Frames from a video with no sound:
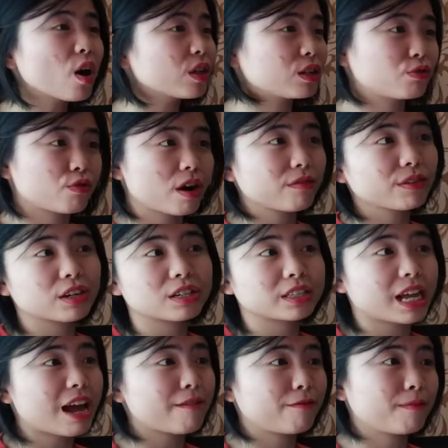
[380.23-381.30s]
all the
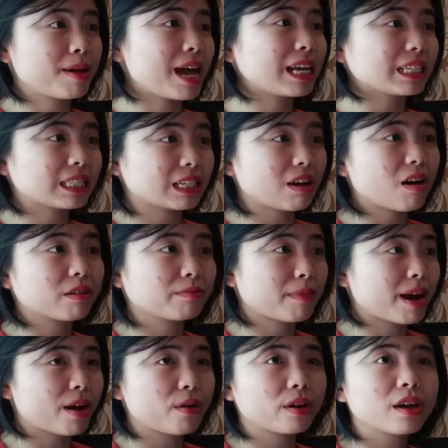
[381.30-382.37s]
travelers I've met on
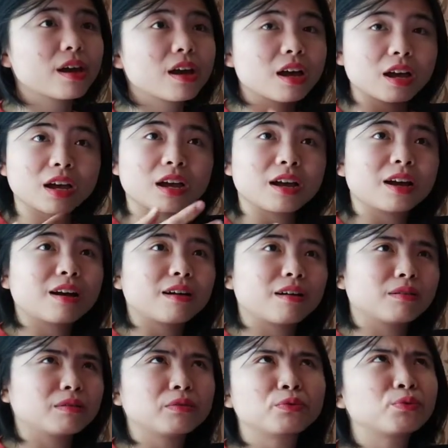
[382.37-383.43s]
my
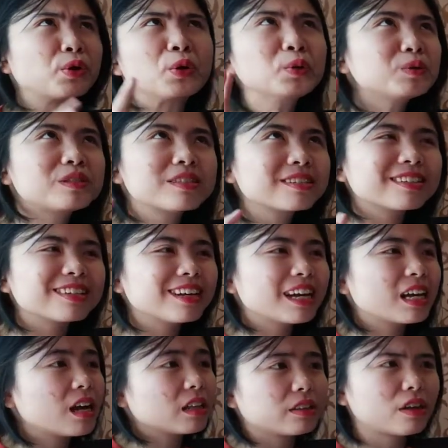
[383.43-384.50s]
route,
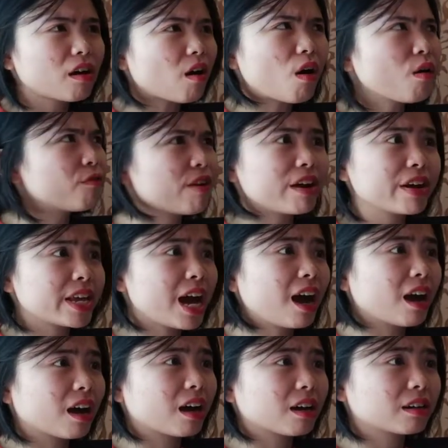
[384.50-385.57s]
they're all very
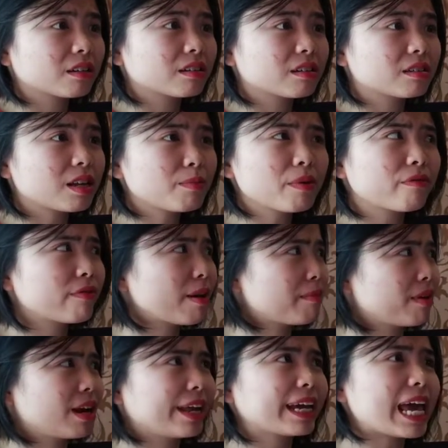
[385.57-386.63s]
young. Yeah. Some of
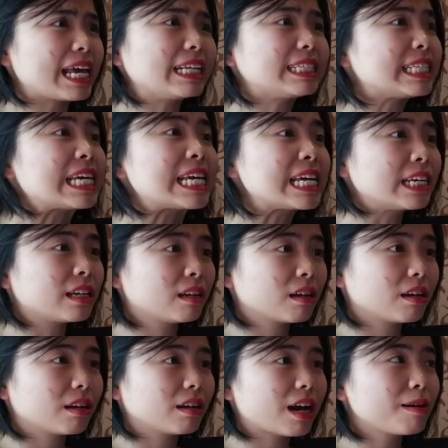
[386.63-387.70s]
them are like 18.
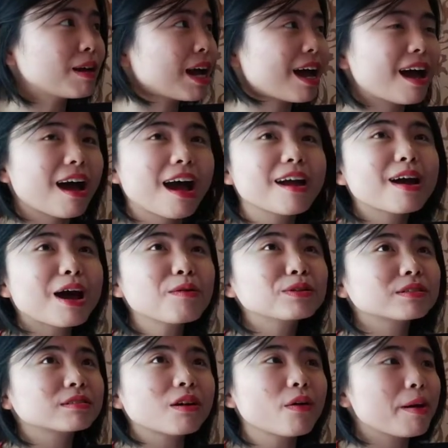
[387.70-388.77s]
I
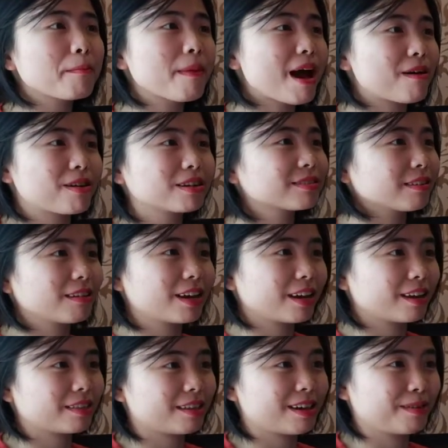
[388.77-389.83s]
was so embarrassed
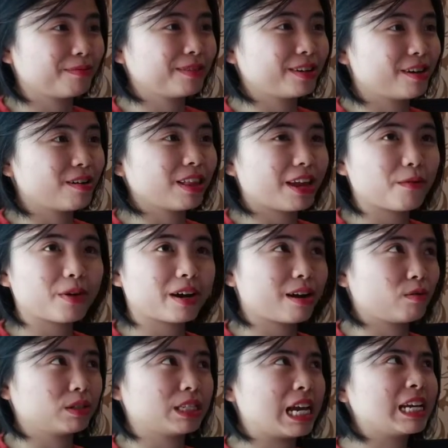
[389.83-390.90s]
looking at them, you know, like when
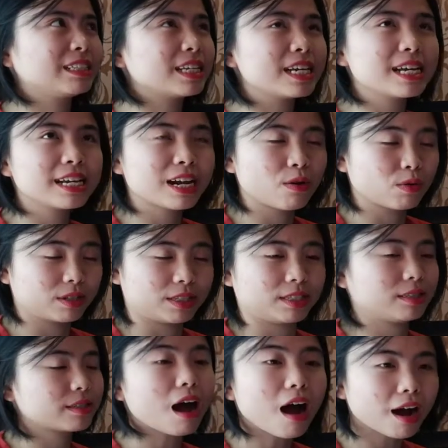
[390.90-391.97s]
I was 18, I was
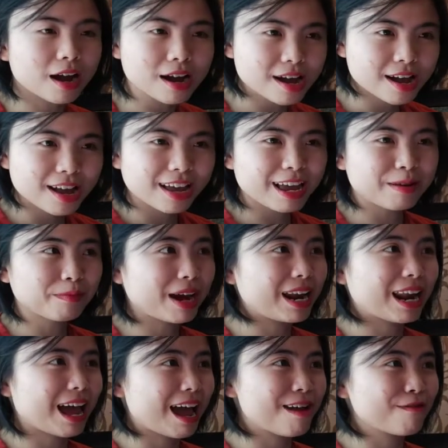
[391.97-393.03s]
stuck in my
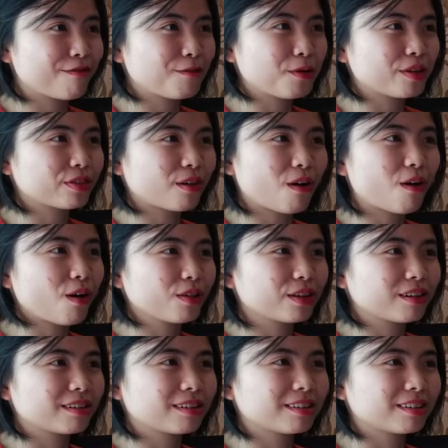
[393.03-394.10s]
life with all
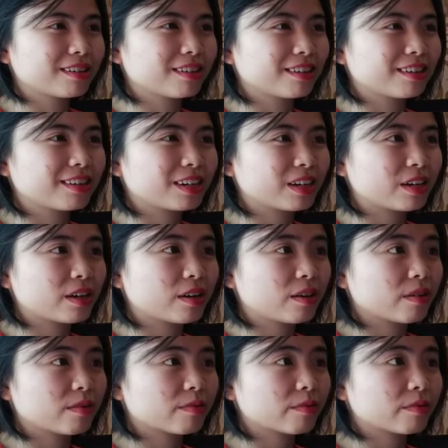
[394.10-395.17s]
the... So the other guys who
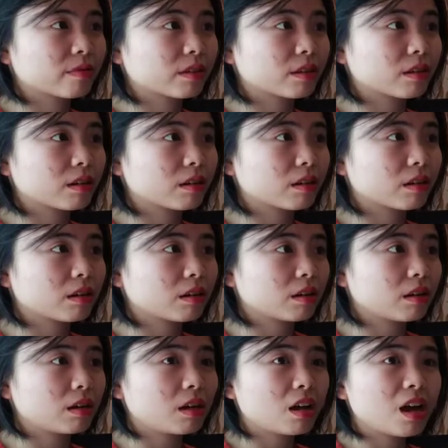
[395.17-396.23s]
still go even
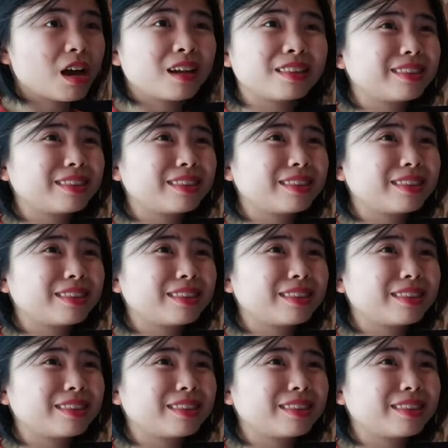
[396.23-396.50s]
younger?